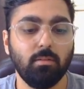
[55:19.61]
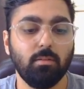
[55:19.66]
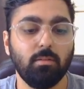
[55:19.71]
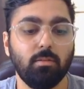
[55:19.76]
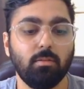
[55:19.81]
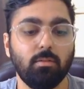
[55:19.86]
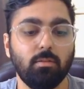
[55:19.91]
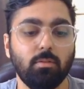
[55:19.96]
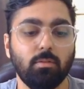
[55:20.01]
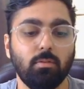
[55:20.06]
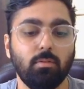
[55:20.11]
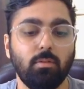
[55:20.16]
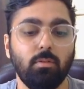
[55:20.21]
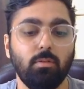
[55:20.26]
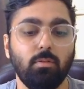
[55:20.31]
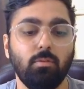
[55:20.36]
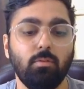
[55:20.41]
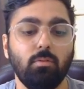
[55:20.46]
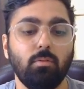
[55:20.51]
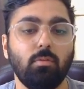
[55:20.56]
So
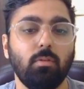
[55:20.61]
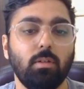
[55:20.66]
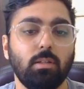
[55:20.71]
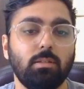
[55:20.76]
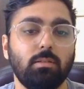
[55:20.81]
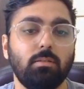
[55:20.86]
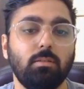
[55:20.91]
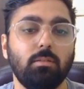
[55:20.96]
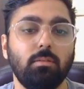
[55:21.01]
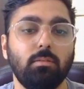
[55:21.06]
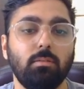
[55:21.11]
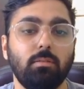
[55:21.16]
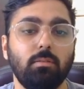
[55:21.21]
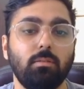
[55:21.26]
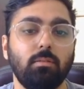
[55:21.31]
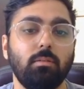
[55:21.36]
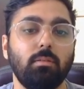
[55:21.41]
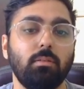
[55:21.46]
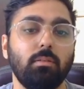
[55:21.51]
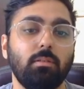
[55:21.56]
new question
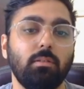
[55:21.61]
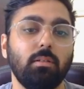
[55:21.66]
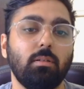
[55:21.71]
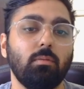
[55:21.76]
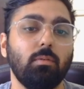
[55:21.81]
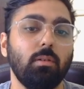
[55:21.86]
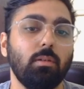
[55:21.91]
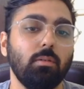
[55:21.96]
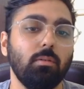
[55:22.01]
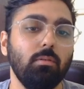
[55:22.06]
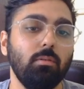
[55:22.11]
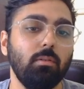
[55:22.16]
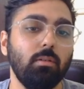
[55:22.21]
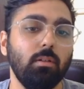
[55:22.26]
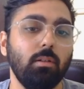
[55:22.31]
is equal to,